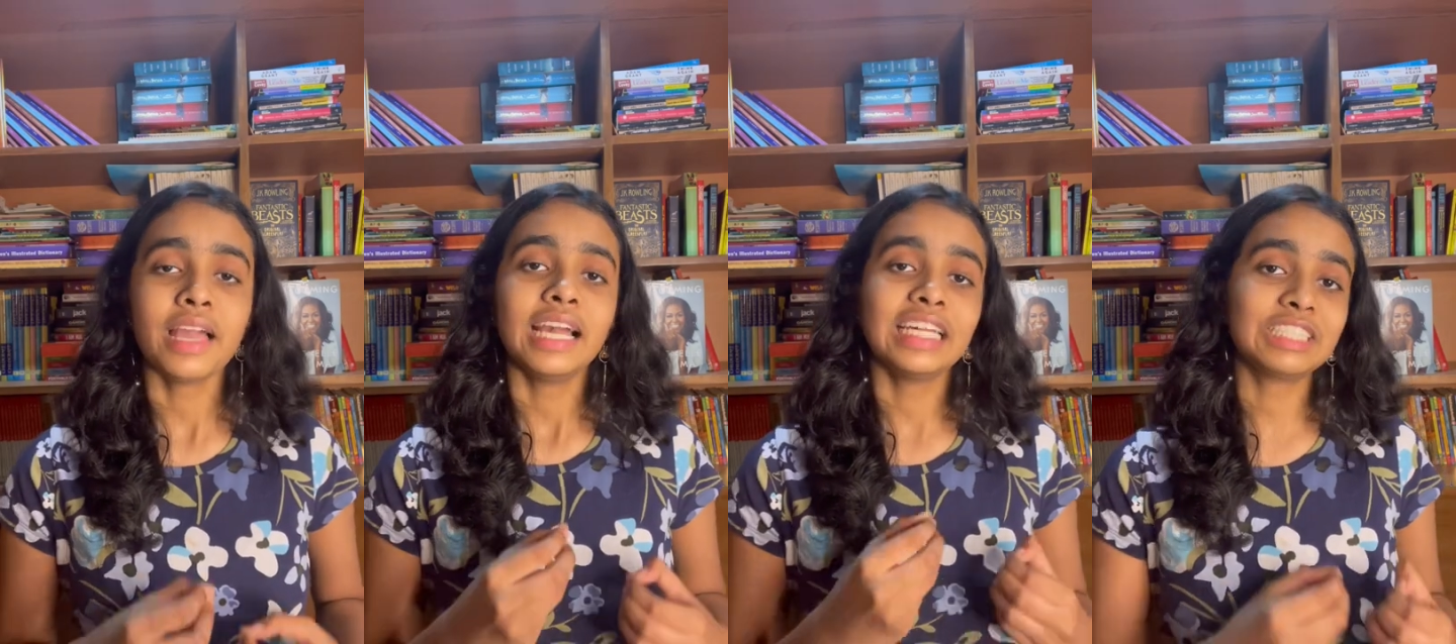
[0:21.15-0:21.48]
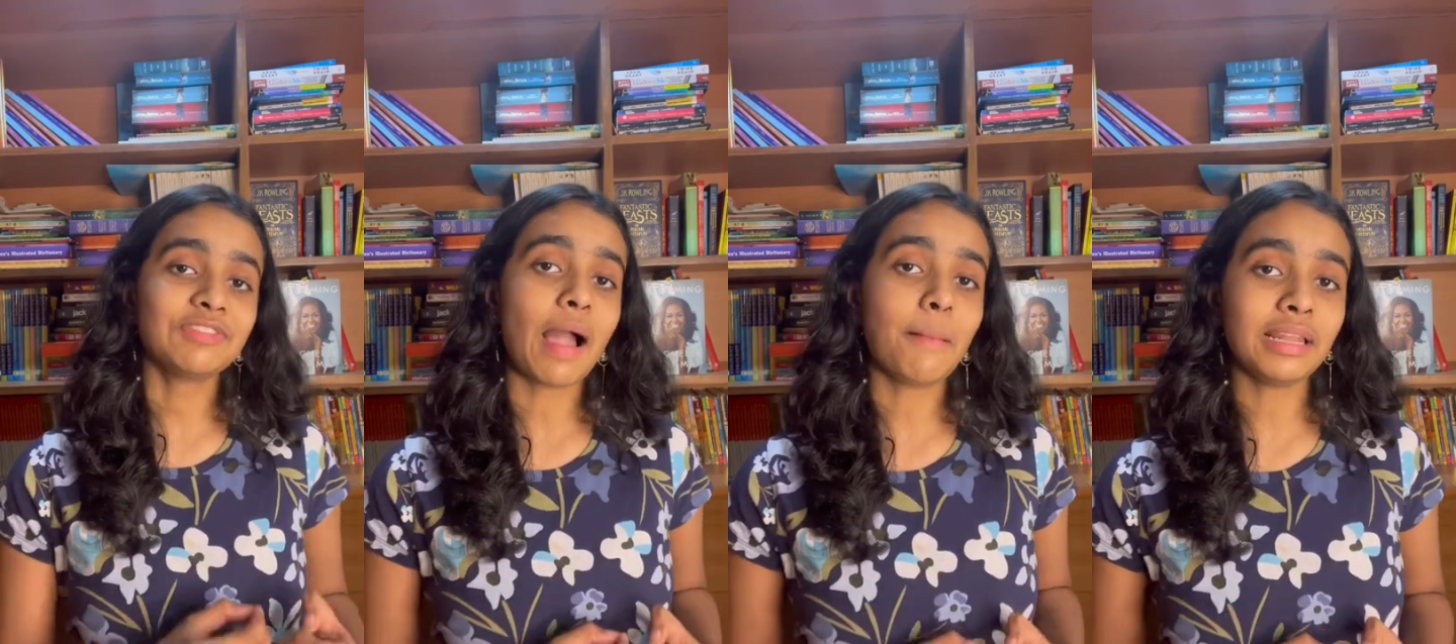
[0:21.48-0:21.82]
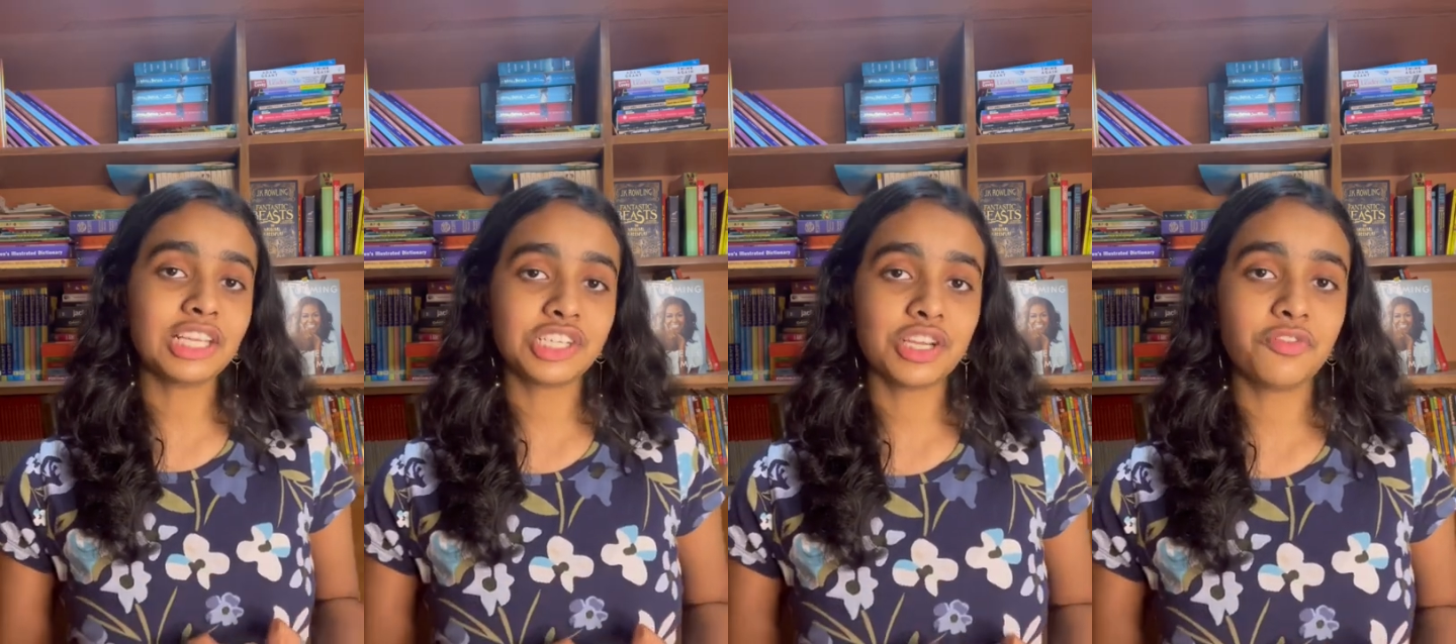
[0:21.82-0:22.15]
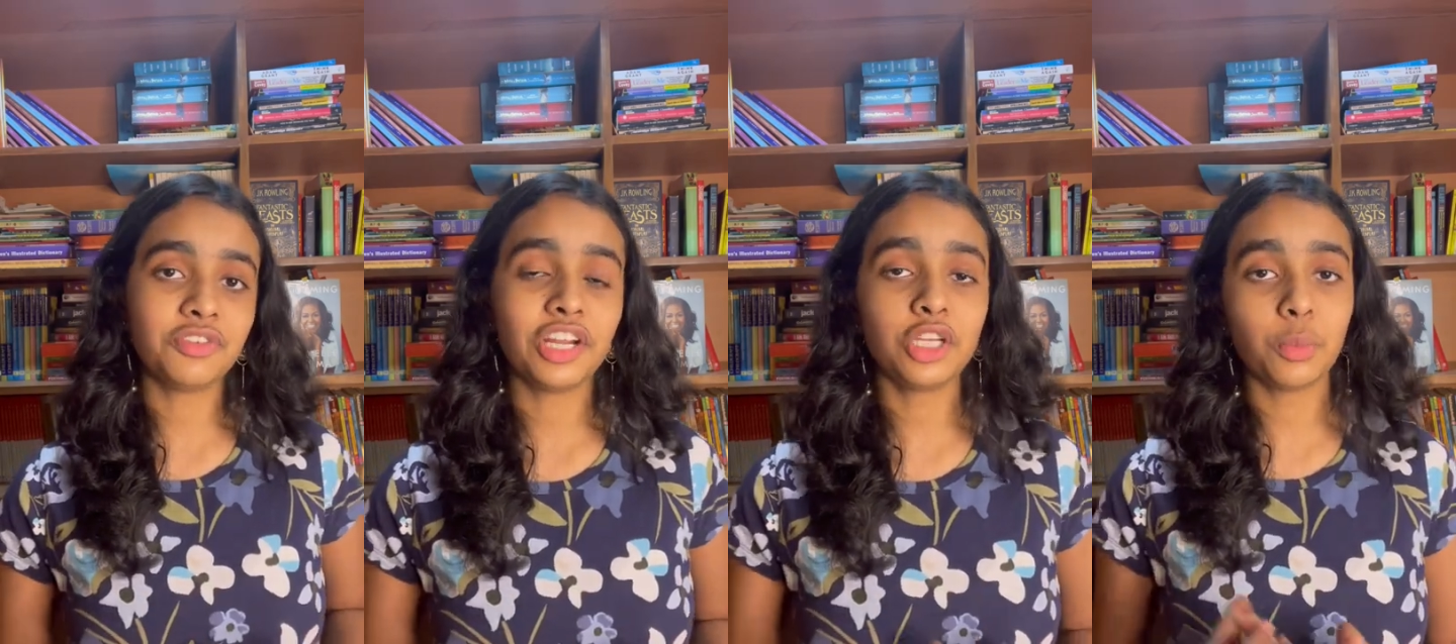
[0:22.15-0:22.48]
His family
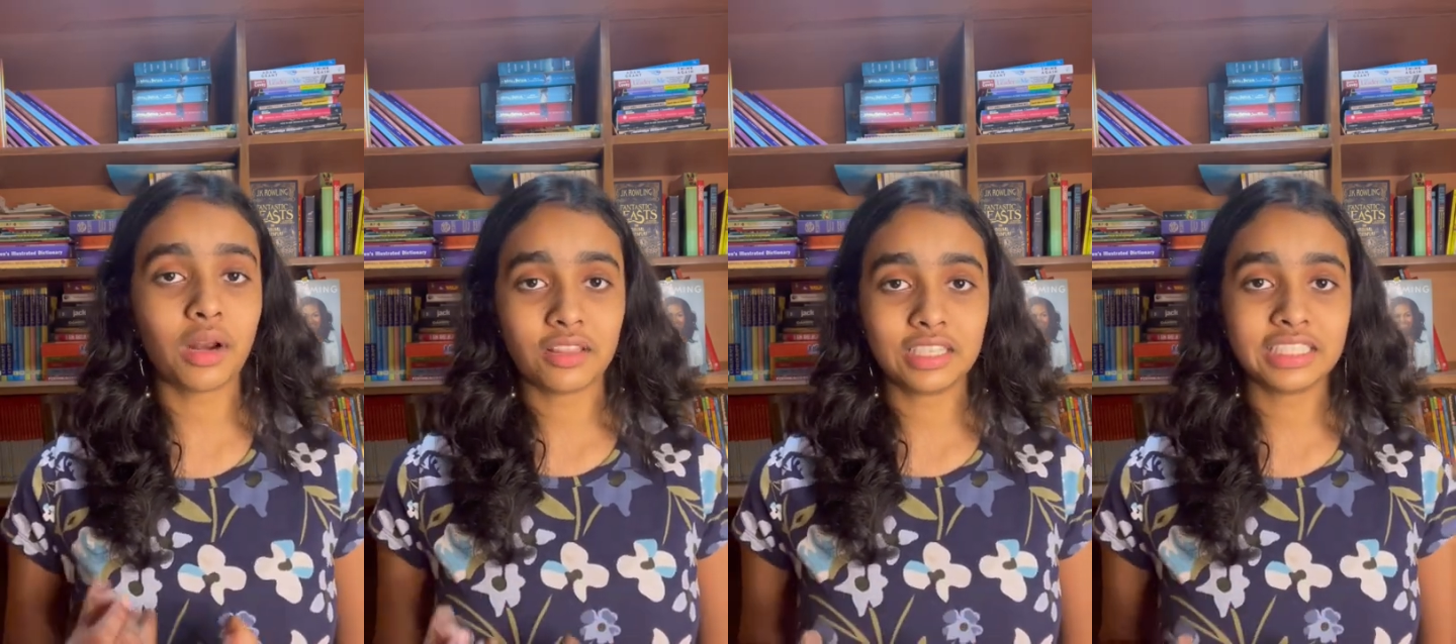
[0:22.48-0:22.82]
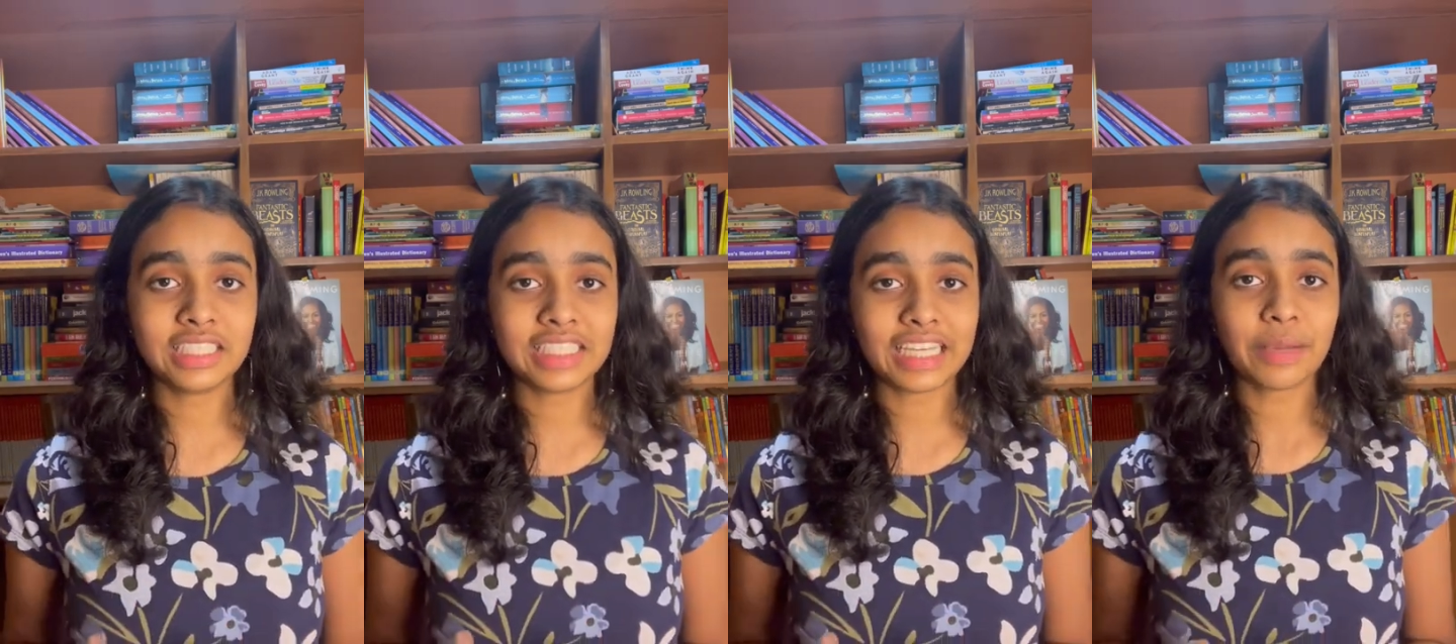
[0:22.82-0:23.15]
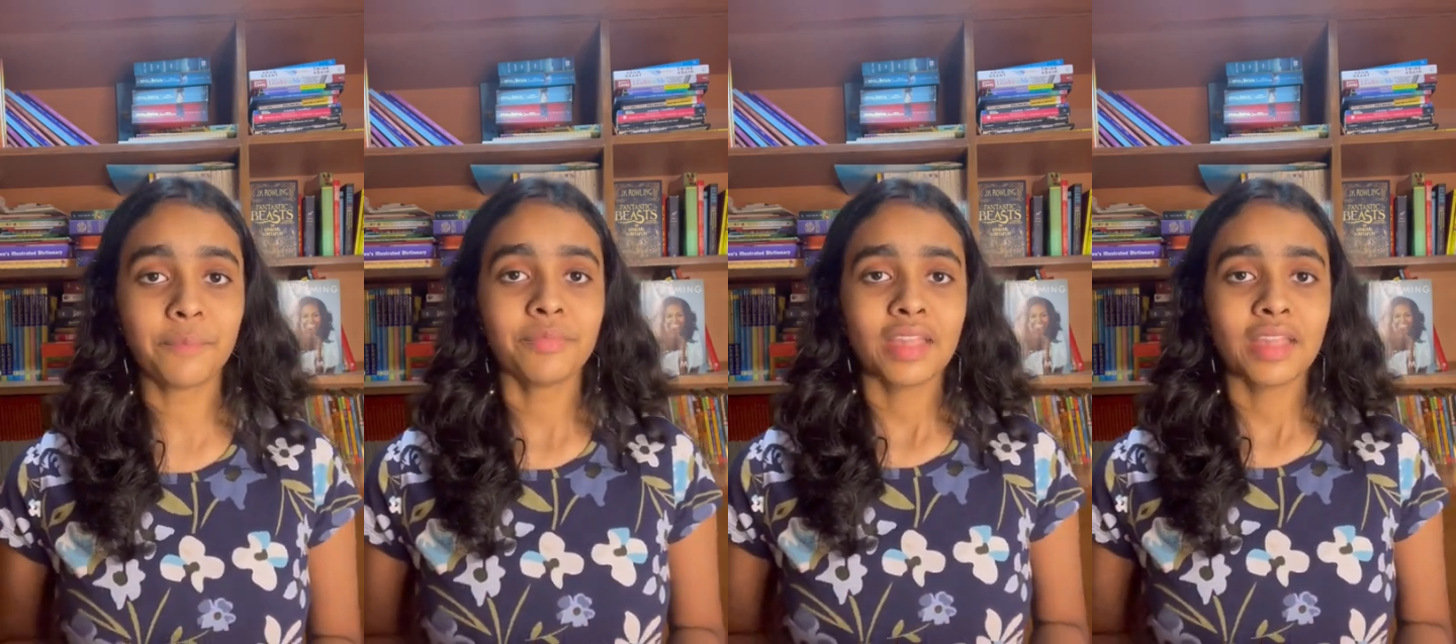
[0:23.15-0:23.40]
shifted to another city